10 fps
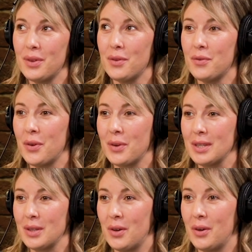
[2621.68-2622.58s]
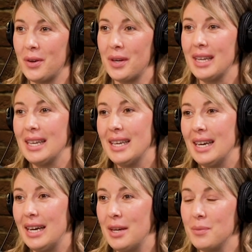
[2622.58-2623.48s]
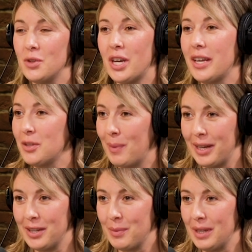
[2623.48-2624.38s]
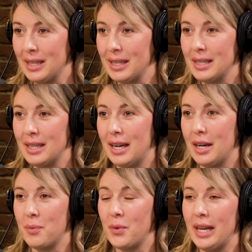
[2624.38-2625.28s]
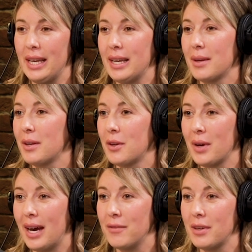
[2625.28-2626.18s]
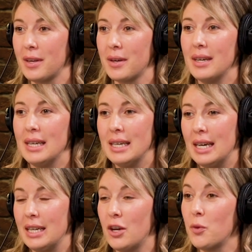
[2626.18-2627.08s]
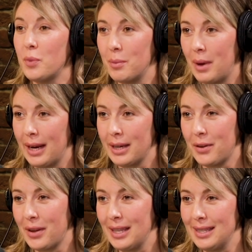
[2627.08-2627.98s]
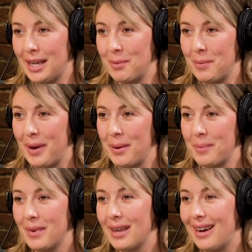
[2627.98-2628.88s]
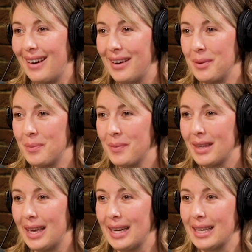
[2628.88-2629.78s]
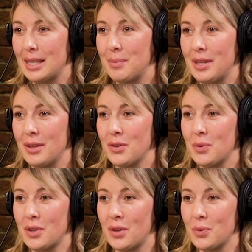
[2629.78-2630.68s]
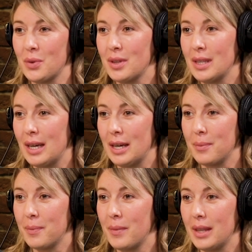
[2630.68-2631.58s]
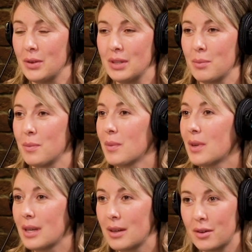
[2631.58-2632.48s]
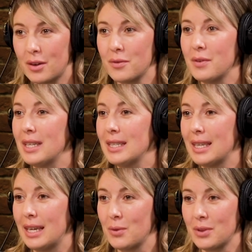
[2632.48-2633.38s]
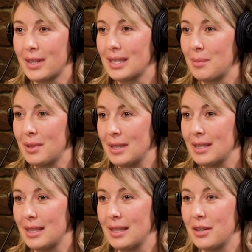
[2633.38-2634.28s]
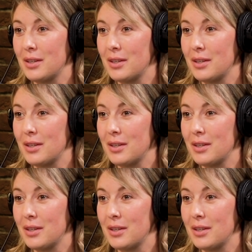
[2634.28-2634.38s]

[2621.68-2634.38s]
focus on change management, really, having an open mind going into MMM and accepting those results with, some confidence and also acceptance that they're